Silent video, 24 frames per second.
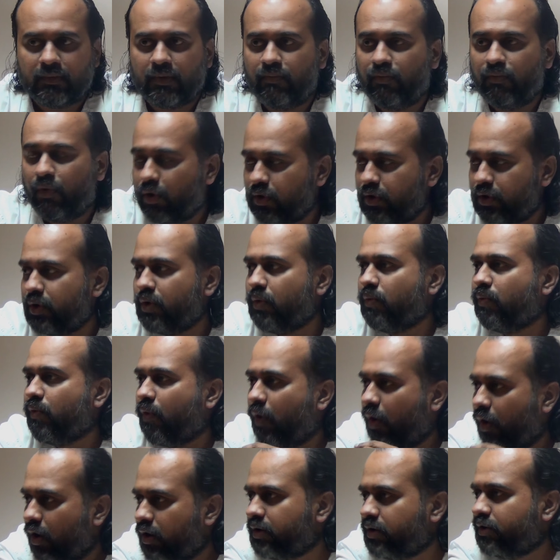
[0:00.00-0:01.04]
What do you
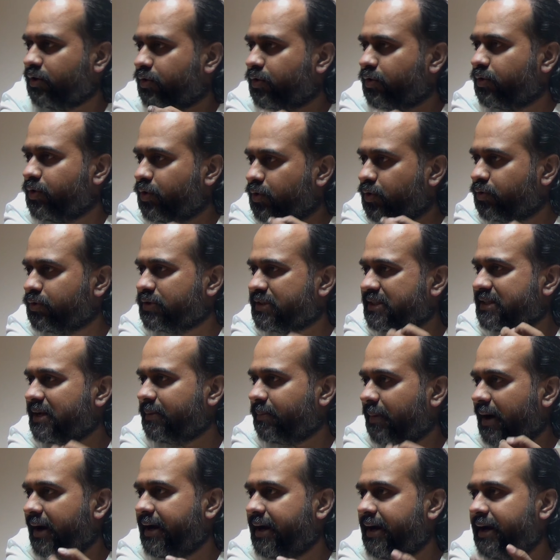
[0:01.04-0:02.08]
want to use the
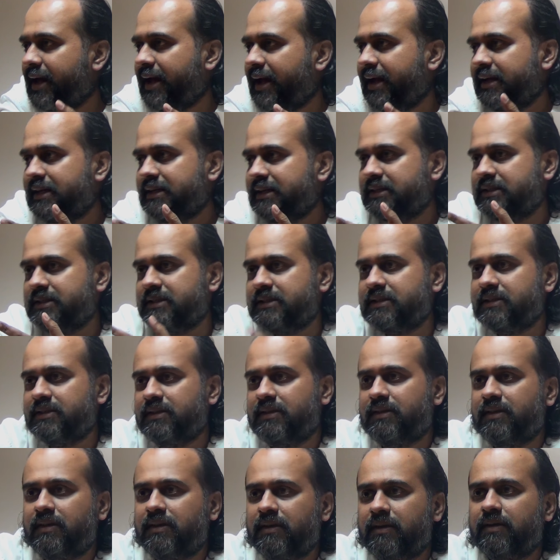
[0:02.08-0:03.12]
mind as?
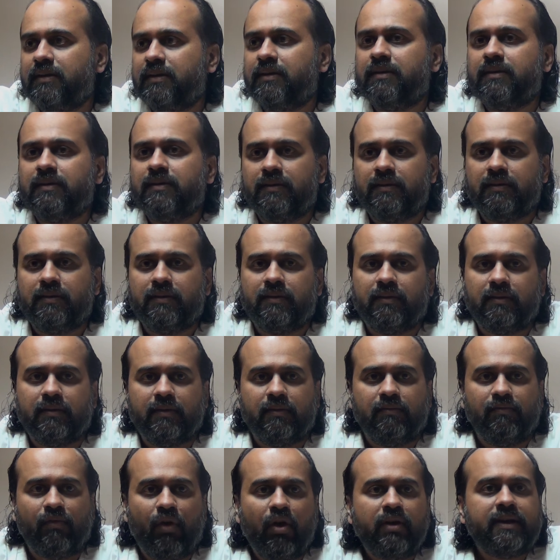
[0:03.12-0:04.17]

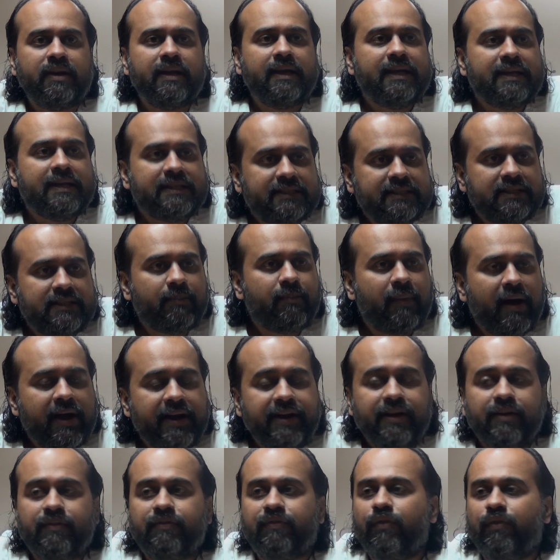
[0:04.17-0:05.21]
What is the
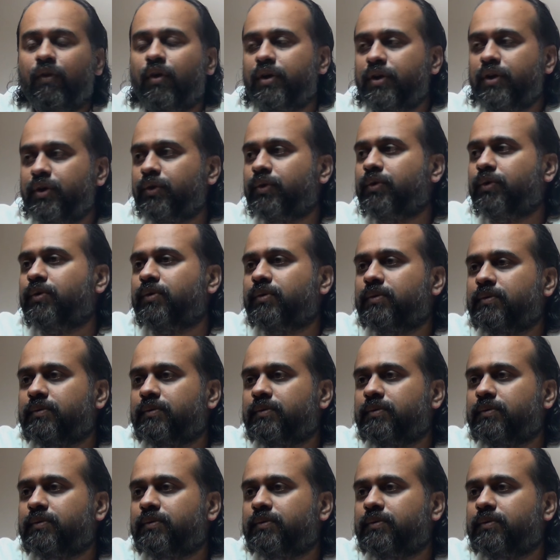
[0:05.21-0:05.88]
mind for you?